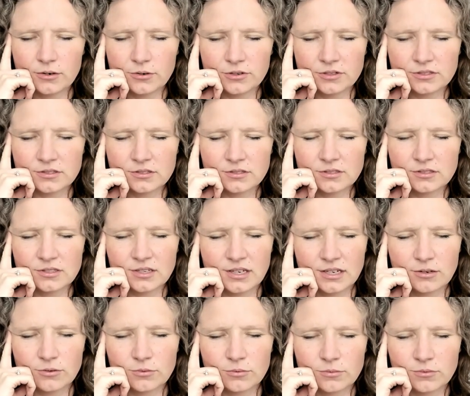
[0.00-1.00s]
or is this
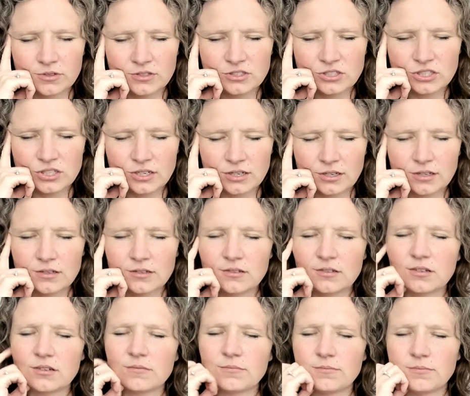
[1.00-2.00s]
like a legit,
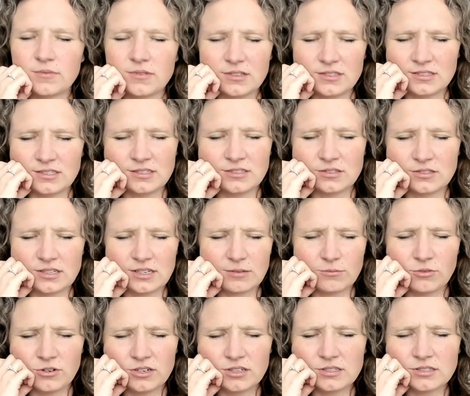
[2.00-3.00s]
is this like,
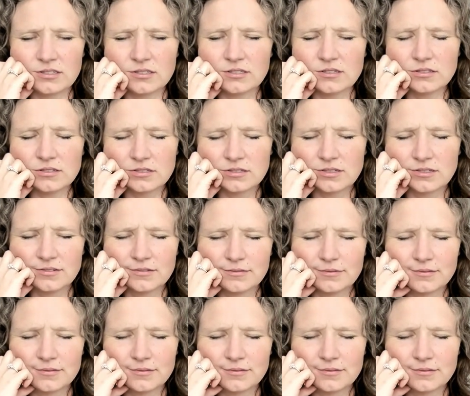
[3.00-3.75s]
what is this?